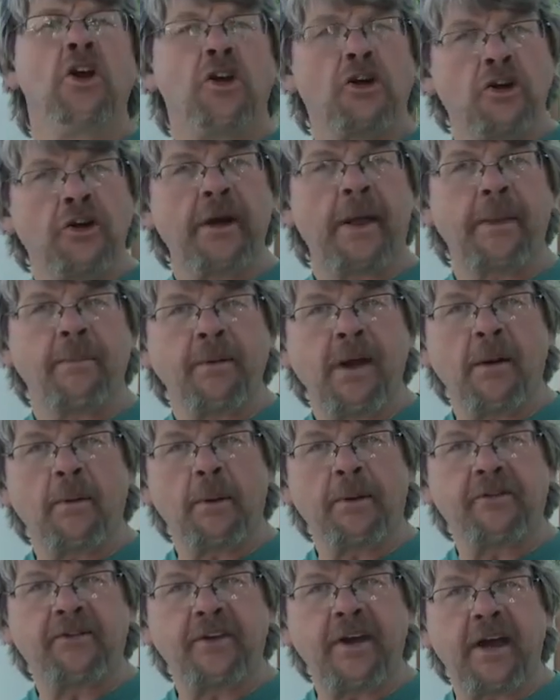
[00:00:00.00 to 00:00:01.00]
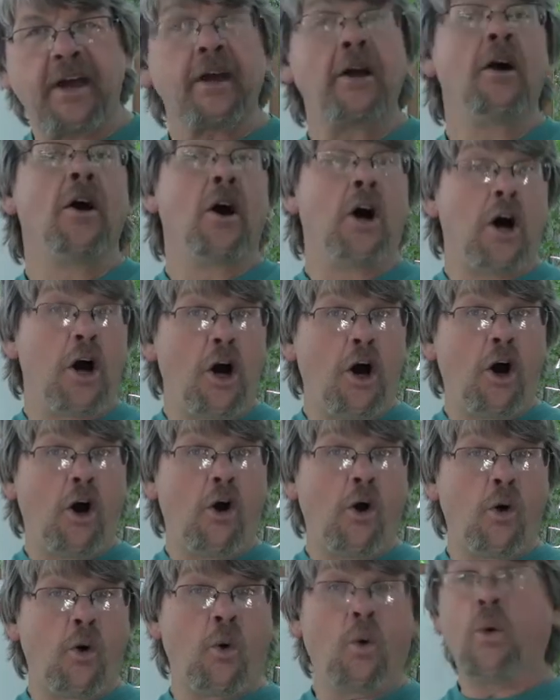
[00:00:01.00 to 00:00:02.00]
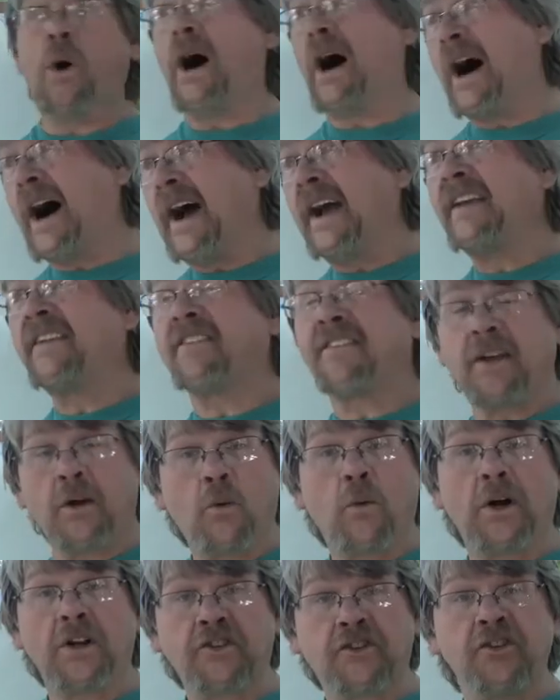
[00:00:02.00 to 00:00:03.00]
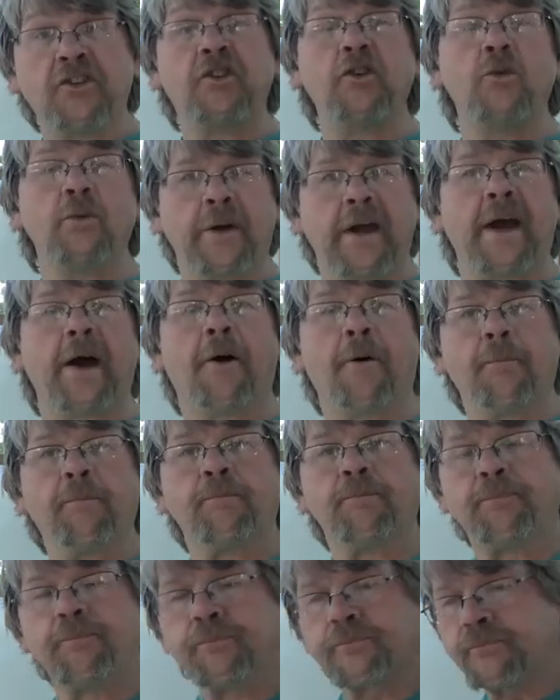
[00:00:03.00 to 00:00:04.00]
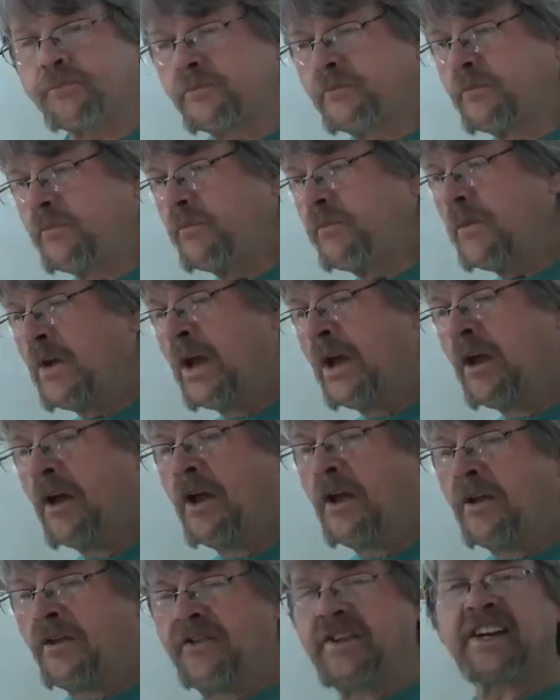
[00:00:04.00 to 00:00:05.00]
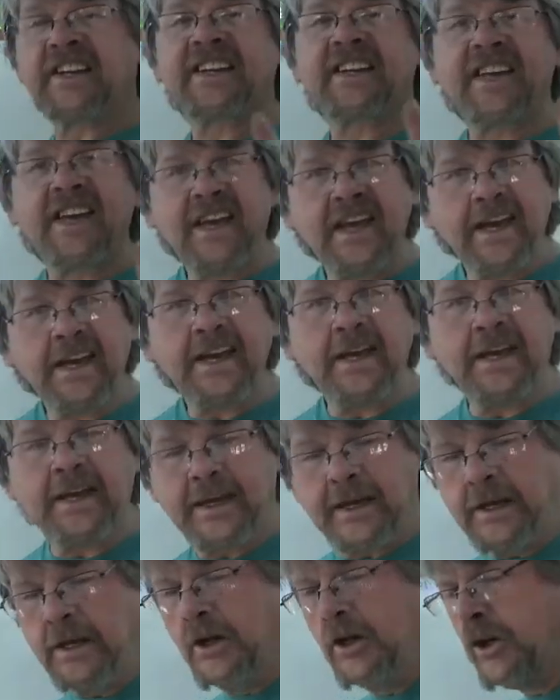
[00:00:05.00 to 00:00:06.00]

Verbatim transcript: you're going to be able to say, oh, I see what to do now. The key